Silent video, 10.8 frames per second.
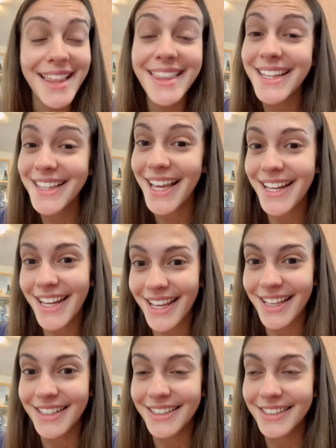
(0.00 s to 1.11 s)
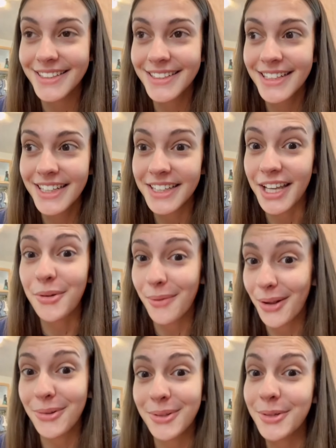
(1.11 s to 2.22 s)
I think they need like
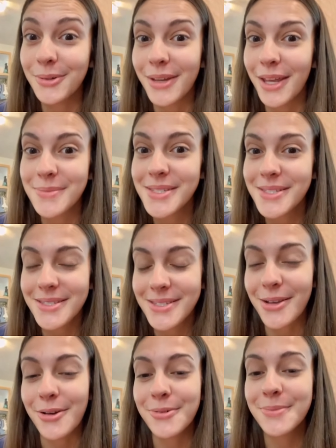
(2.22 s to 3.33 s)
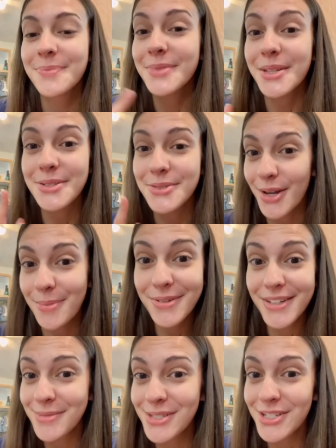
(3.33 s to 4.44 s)
real legal names. So drop
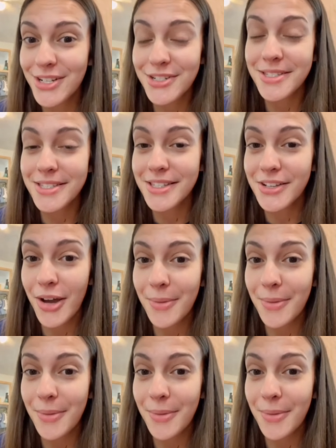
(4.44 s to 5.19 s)
your name suggestions in the